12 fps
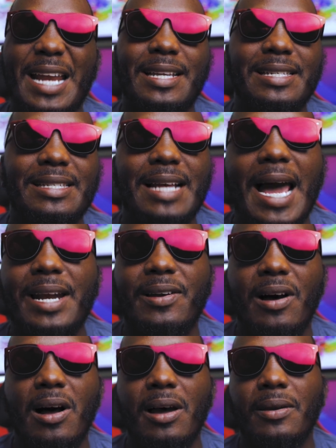I decided
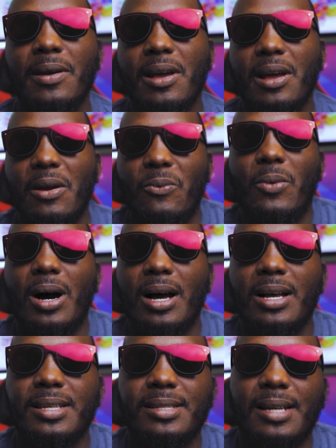on
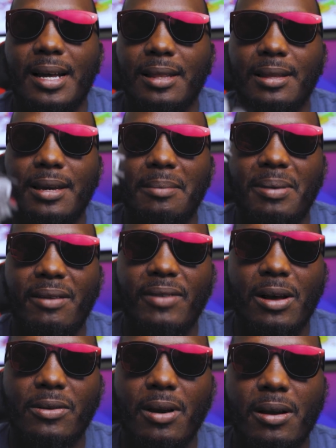was a little bit of
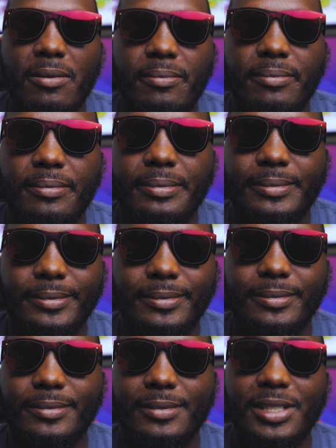Velcro,
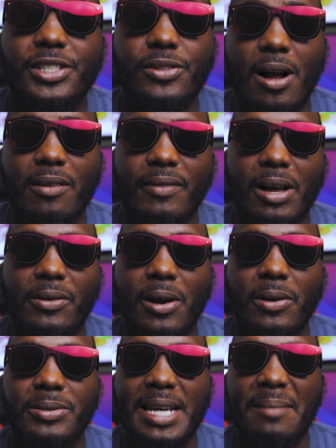strong
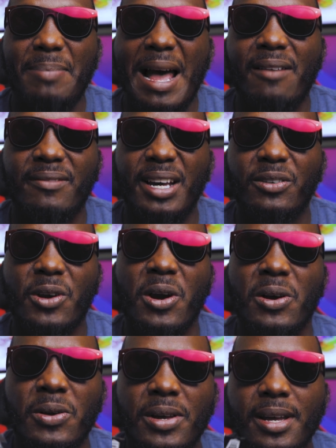Velcro, 10-pound
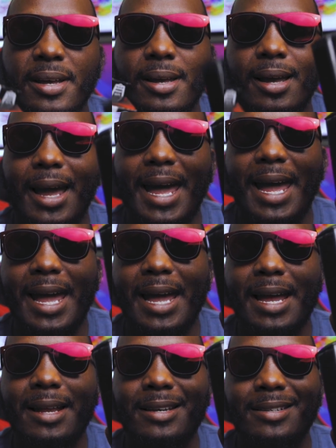Velcro,
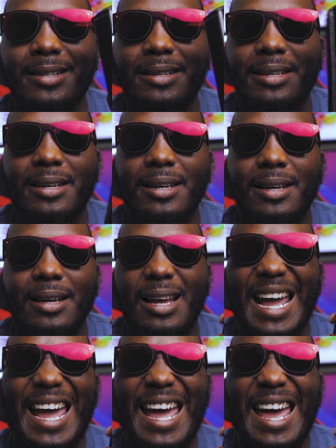and
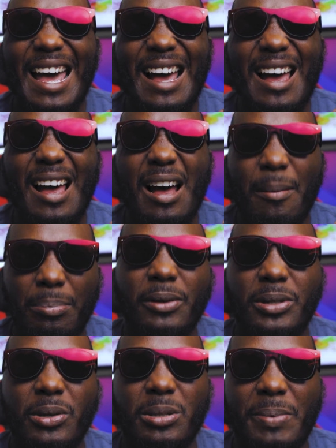a
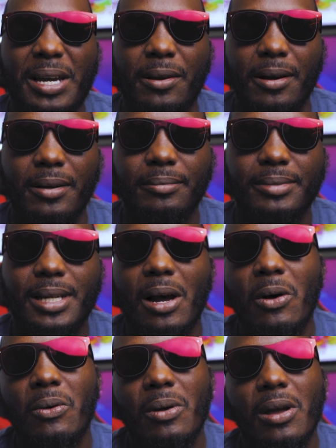Bluetooth speaker.
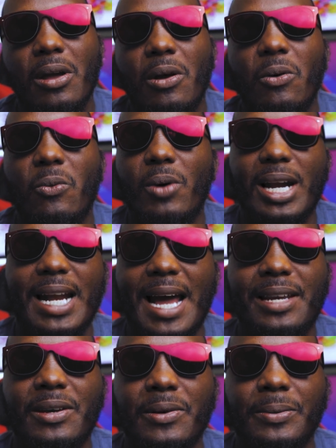So what did
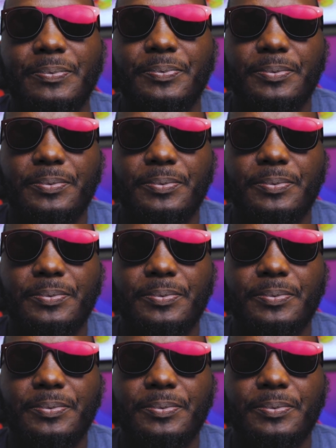I do?